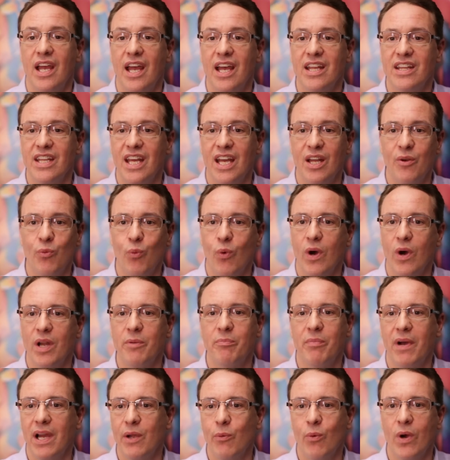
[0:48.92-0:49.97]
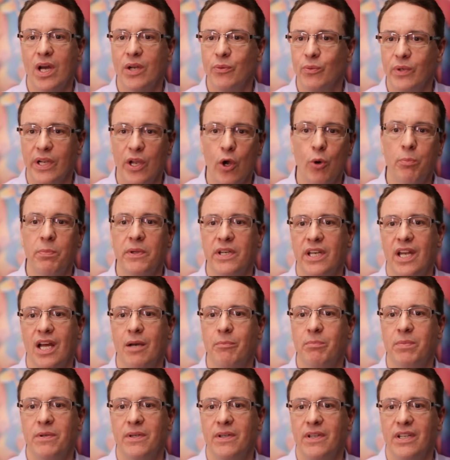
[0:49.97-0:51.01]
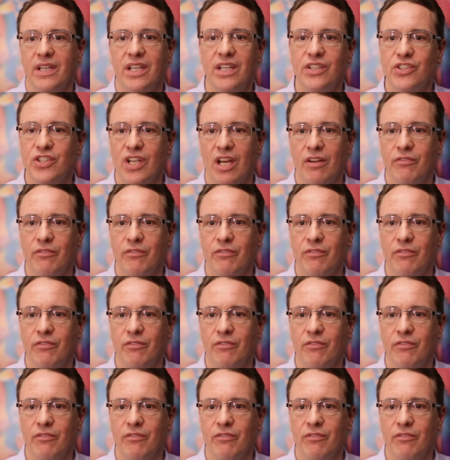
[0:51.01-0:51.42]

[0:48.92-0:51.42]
And then one by one, we opened up each